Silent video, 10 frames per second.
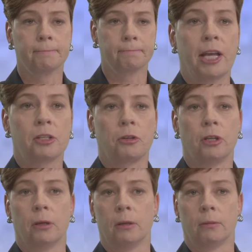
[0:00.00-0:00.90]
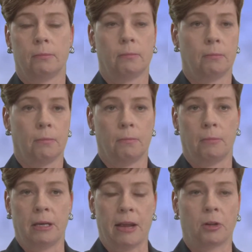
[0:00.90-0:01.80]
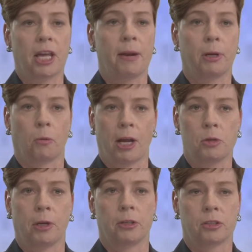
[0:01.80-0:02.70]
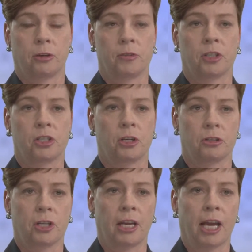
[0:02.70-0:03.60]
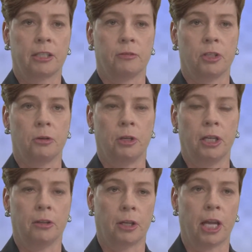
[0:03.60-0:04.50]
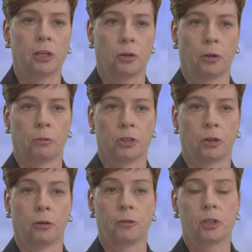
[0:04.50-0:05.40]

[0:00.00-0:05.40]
I entered the Naval Academy, graduated and served 6 years on active duty, and then entered the reserve.